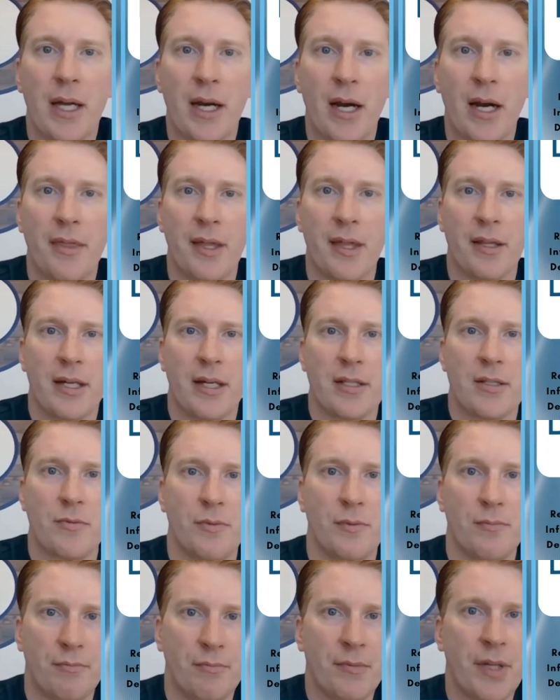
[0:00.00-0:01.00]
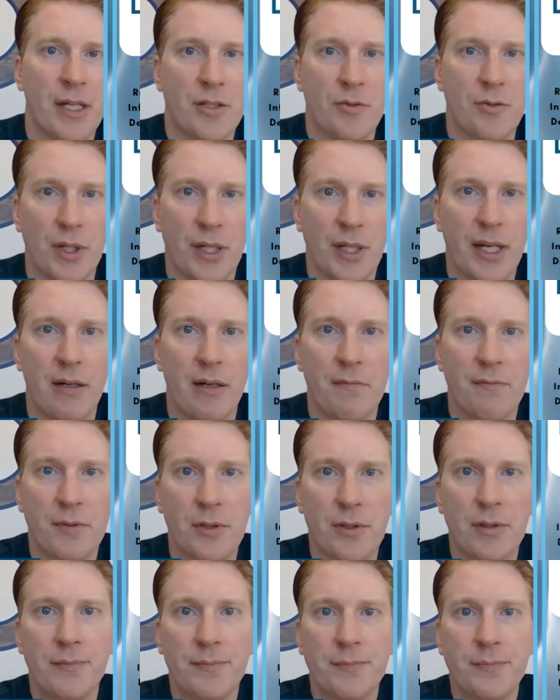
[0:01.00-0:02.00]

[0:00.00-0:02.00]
And I think that's really helpful.